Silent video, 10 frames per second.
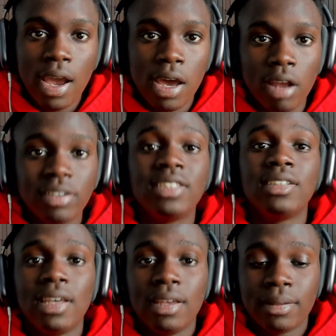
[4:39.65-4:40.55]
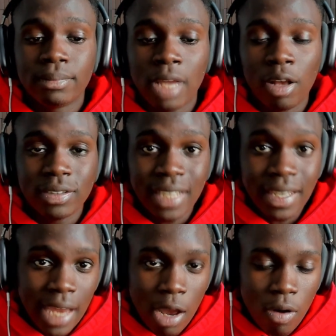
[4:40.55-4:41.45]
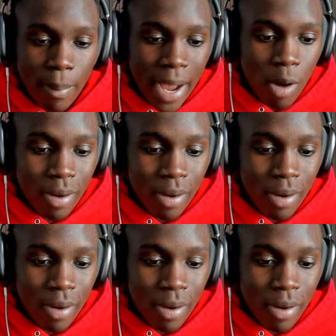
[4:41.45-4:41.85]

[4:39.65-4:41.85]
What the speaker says: and I'll send out about